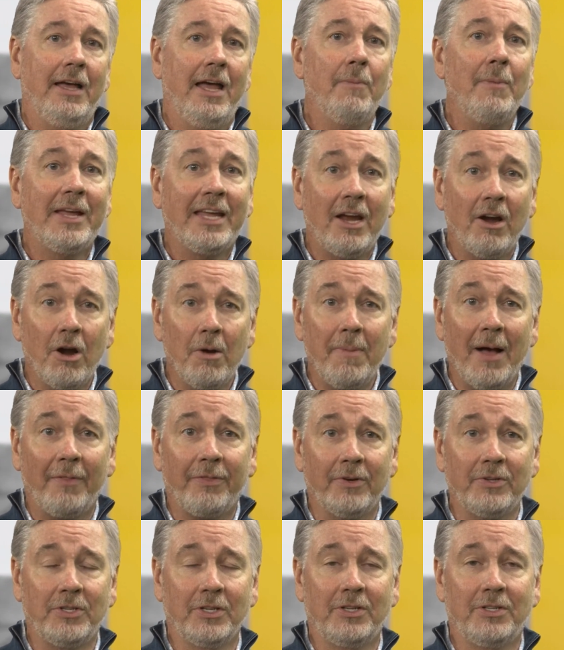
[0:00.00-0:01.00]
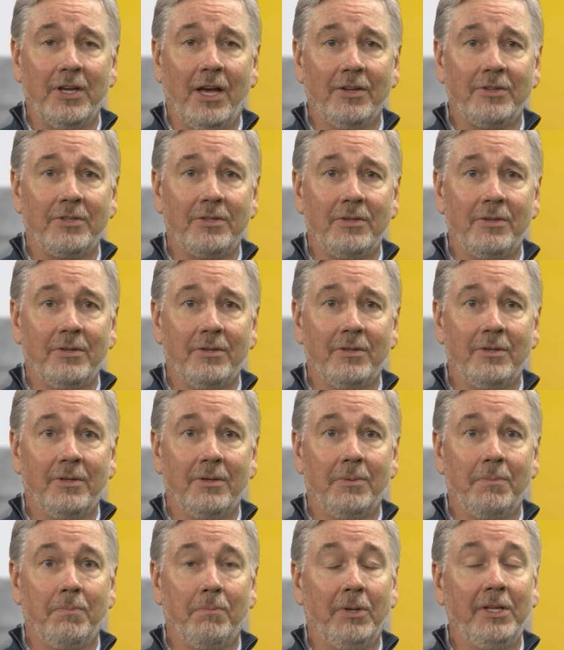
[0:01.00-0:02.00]
And we care about their success.
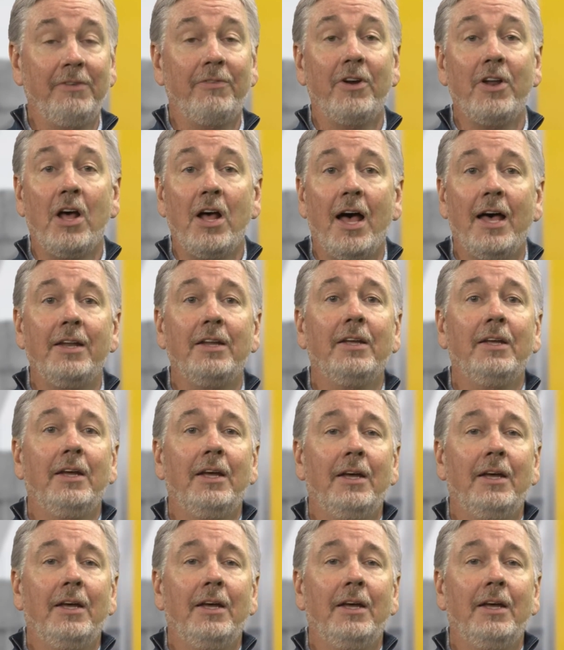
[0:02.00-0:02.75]
Believe it or not,